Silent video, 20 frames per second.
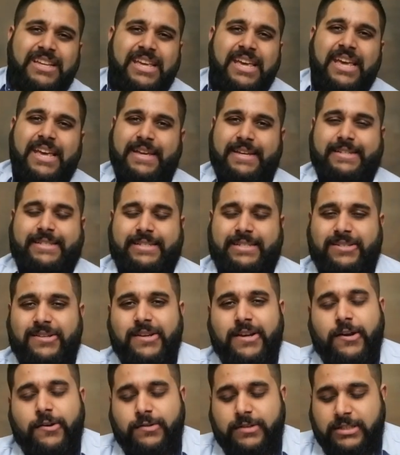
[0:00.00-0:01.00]
it is,
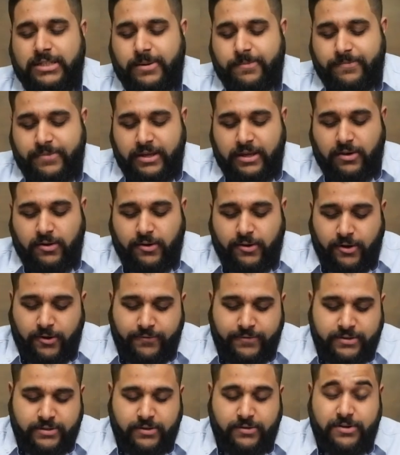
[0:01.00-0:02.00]
you know, something
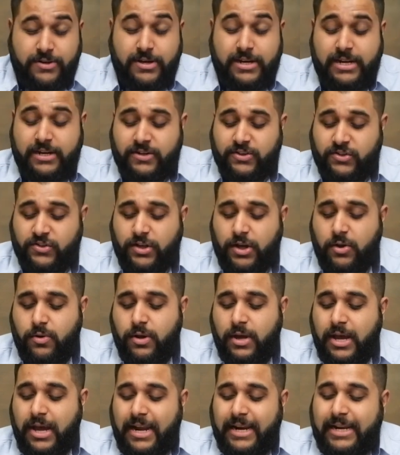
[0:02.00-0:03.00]
of its own uniqueness.
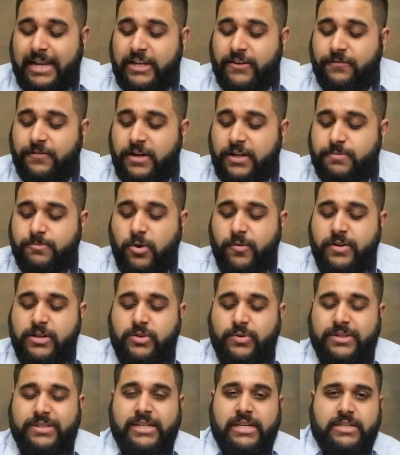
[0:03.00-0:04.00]
So let's first move
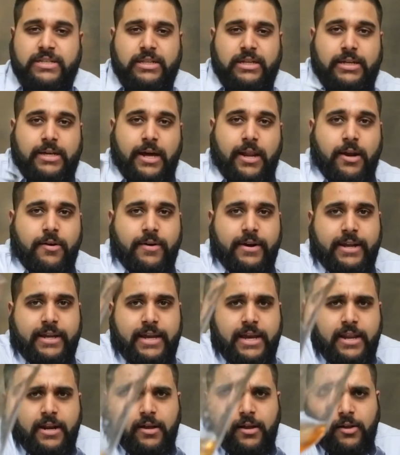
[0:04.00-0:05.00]
into assessing the colour, and
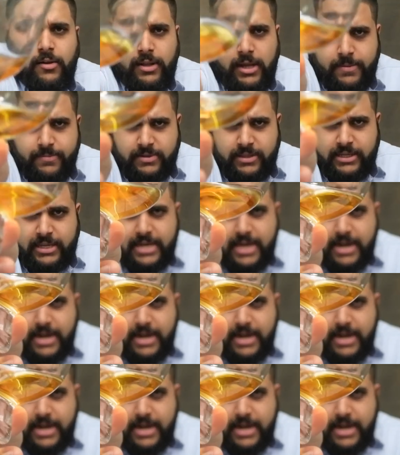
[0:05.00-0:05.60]
again, I'll hold it up to the